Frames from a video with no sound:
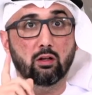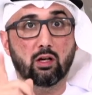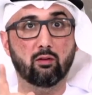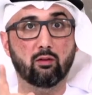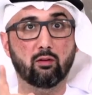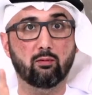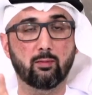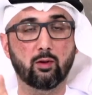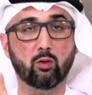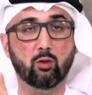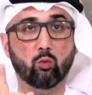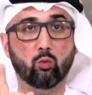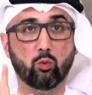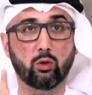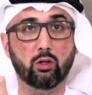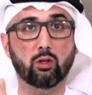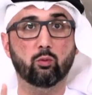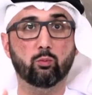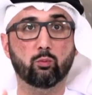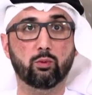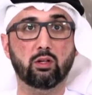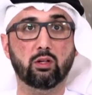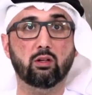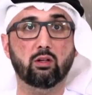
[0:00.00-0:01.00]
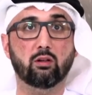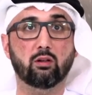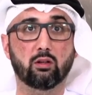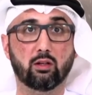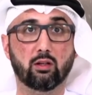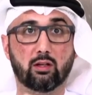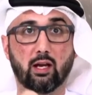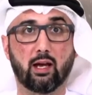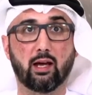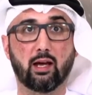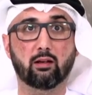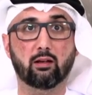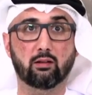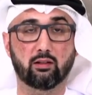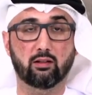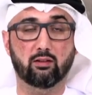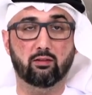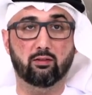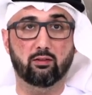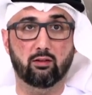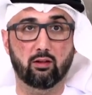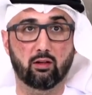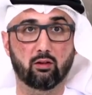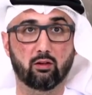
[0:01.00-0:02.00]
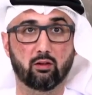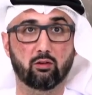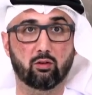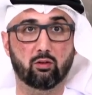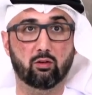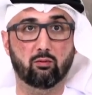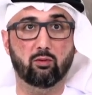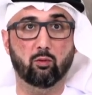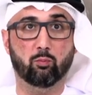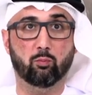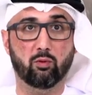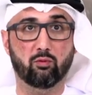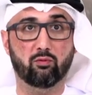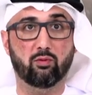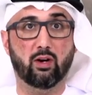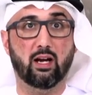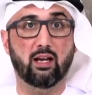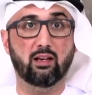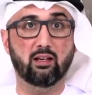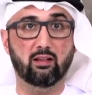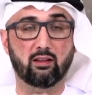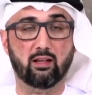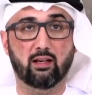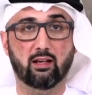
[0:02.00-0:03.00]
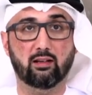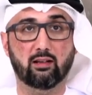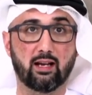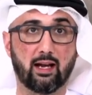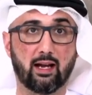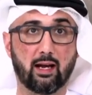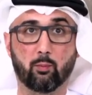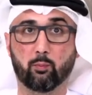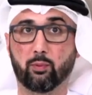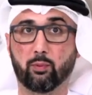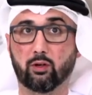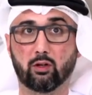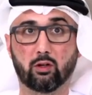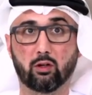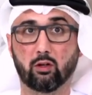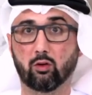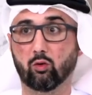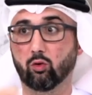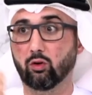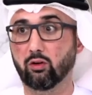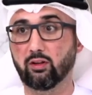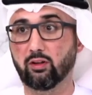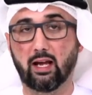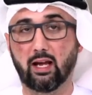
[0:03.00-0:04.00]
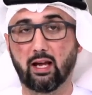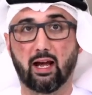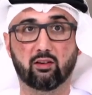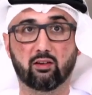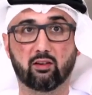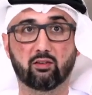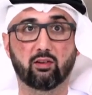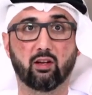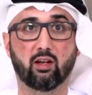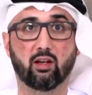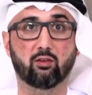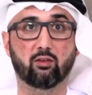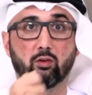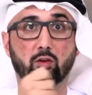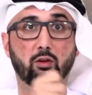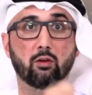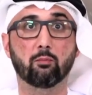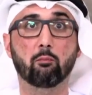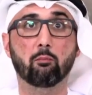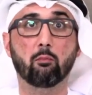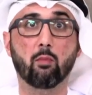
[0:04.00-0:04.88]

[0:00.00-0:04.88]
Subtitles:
The government will be the catalyst there in terms of providing that capital or the access or the